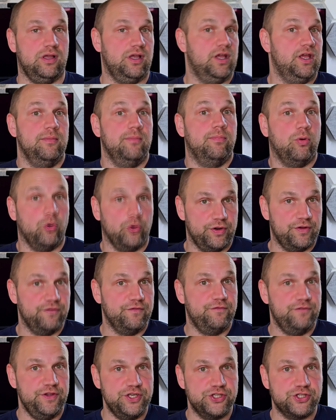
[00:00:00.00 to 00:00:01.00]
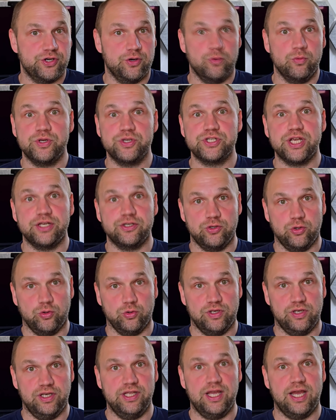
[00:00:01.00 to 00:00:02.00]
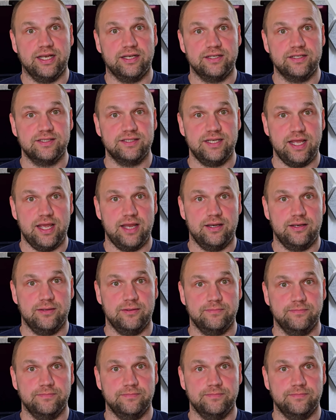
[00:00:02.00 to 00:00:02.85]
an important feature, which I totally understand.